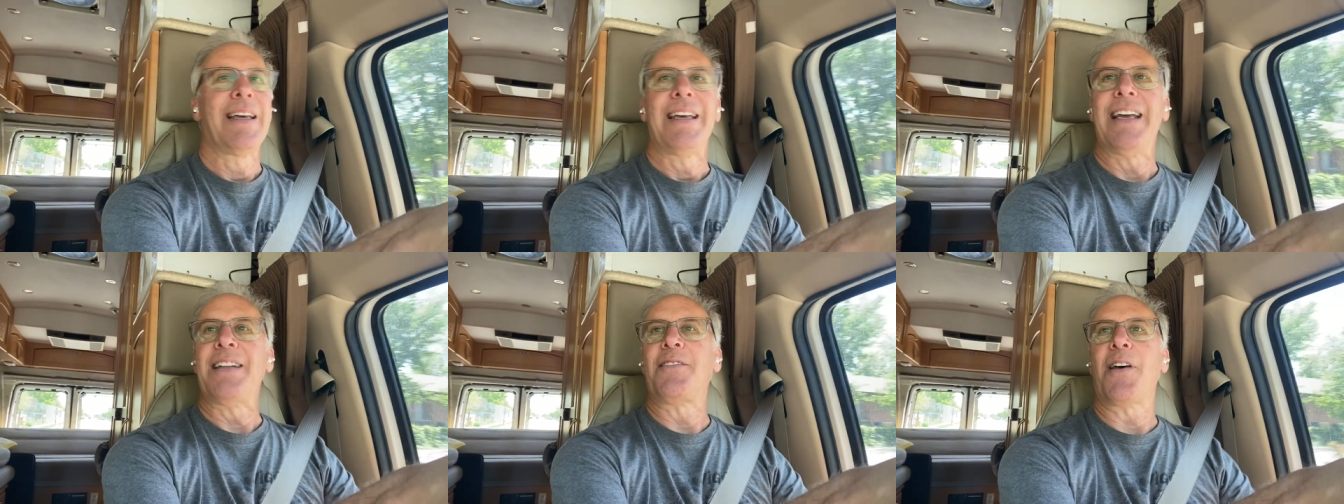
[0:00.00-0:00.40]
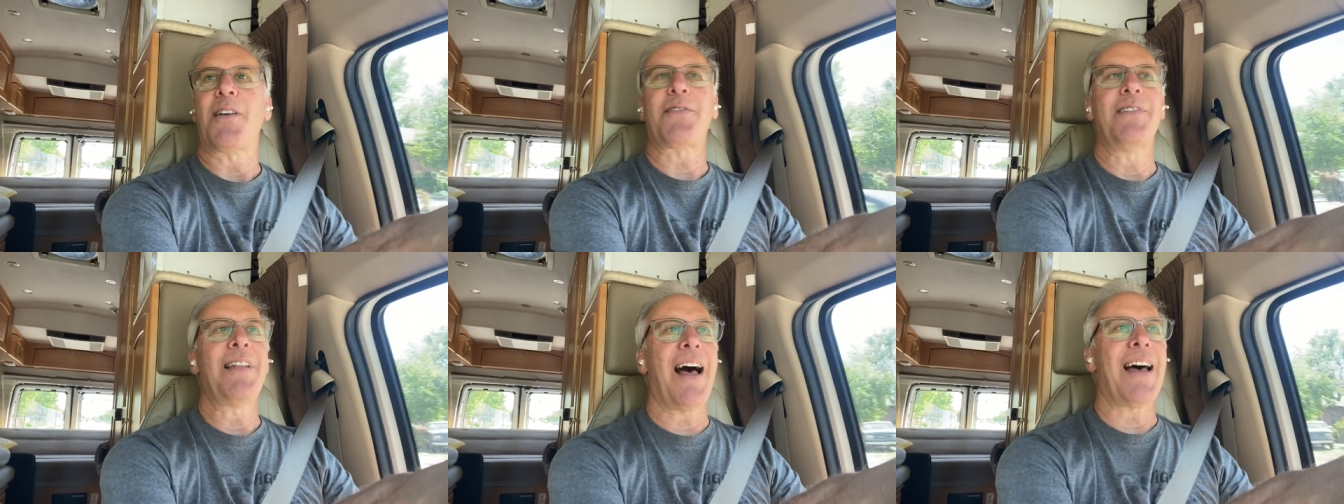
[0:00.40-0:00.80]
It
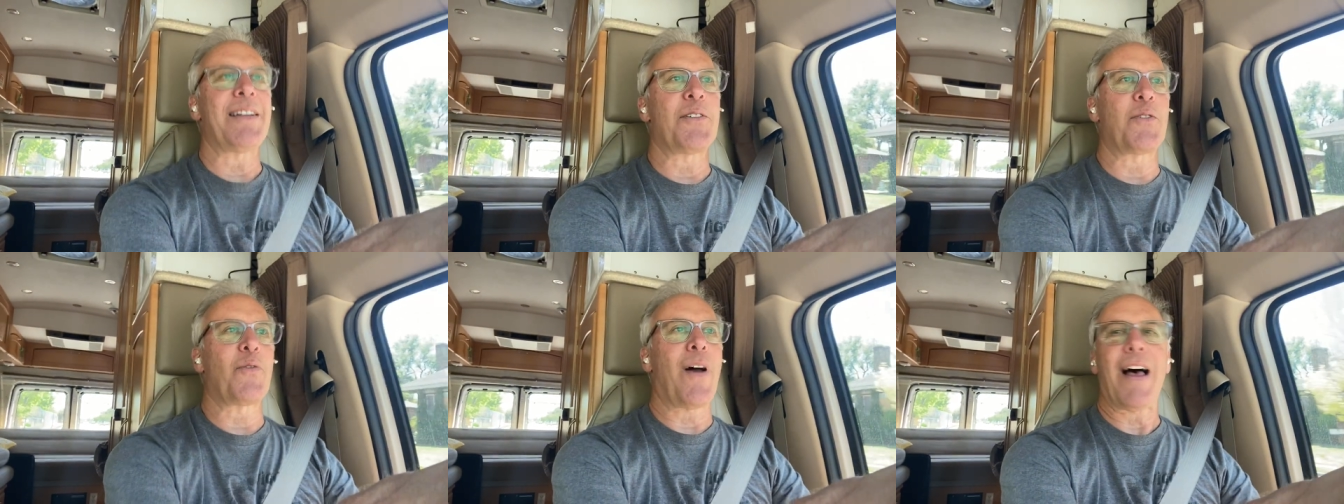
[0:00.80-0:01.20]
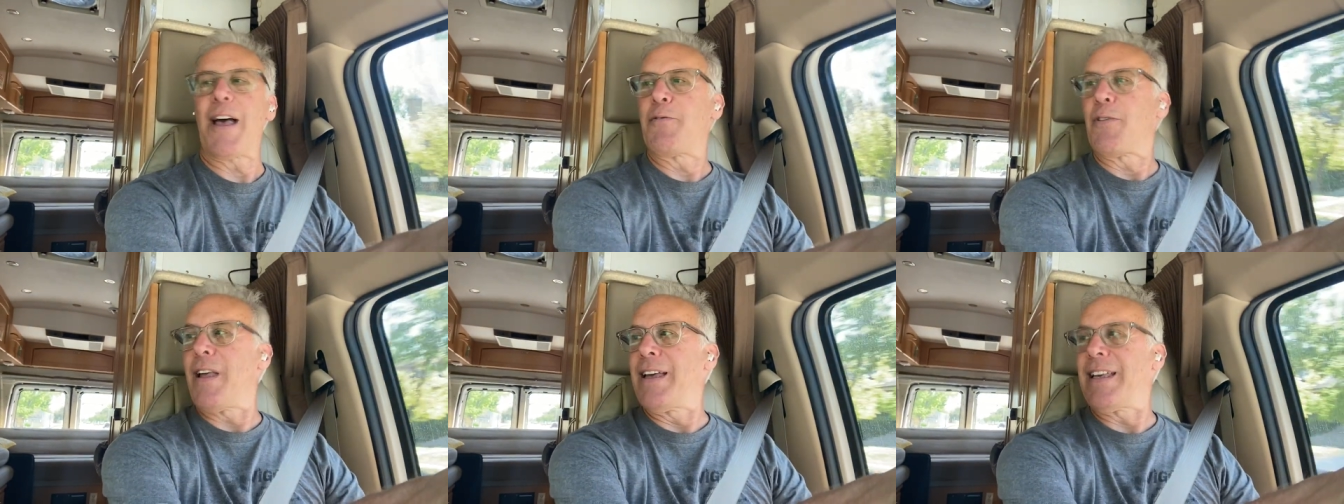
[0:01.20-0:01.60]
does not
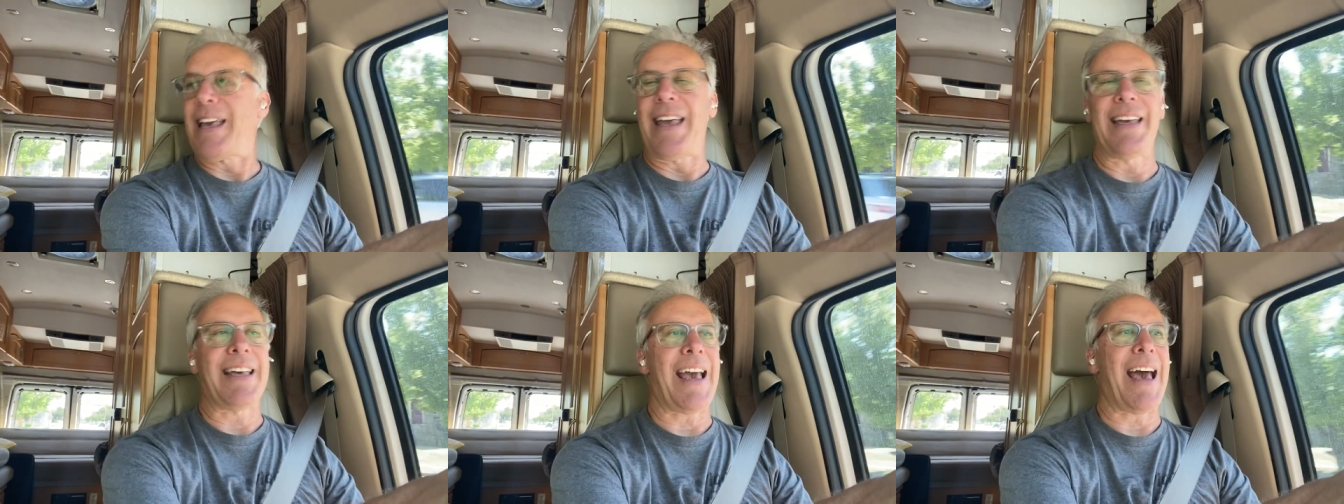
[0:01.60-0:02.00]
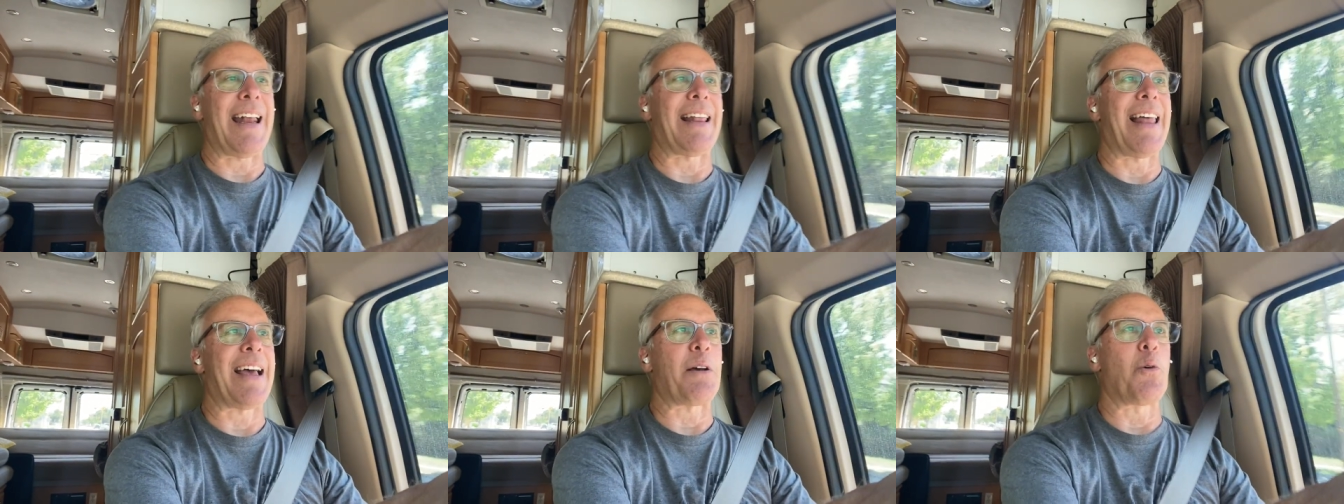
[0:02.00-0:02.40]
drive like a
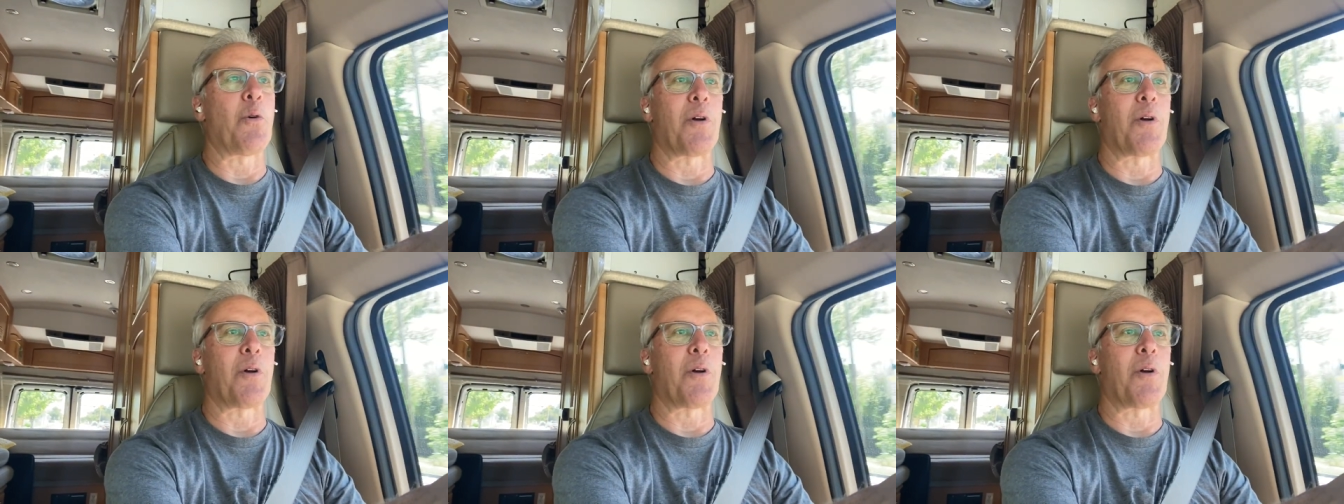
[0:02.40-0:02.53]
Cadillac